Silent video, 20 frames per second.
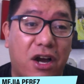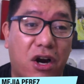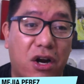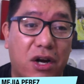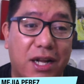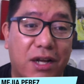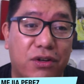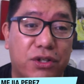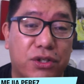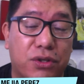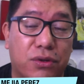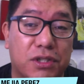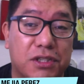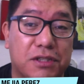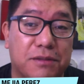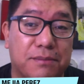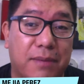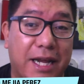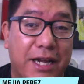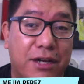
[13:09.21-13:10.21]
Art
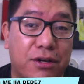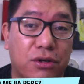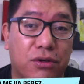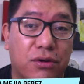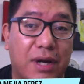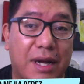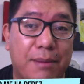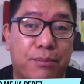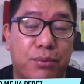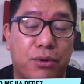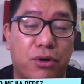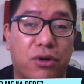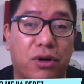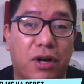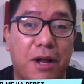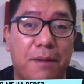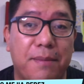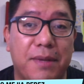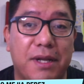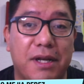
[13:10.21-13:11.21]
Outdoors Microgrant
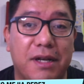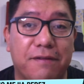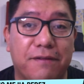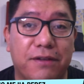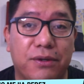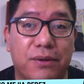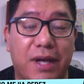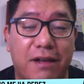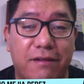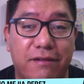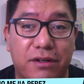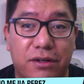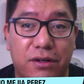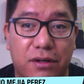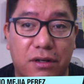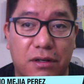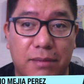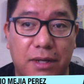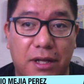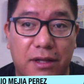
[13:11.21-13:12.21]
Program, and if you haven't
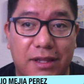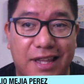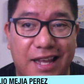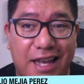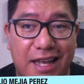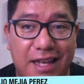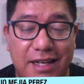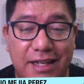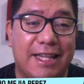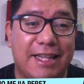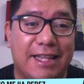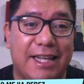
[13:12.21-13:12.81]
heard about that,